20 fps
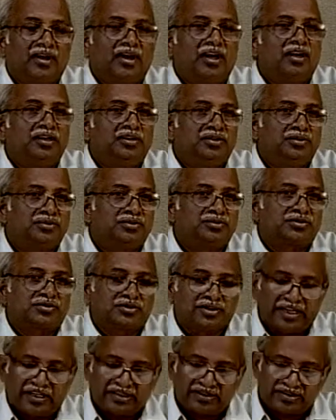are used
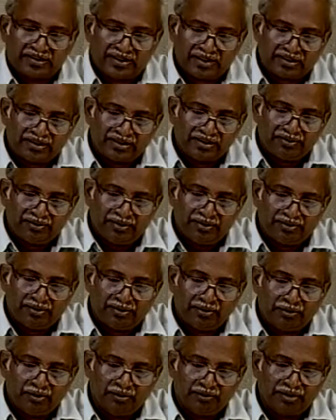extensively for
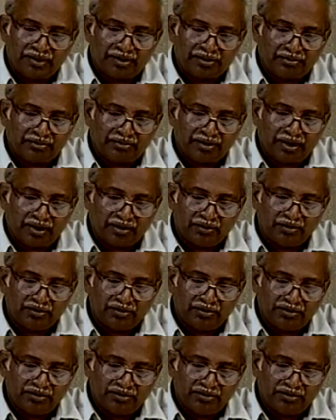movement of cargo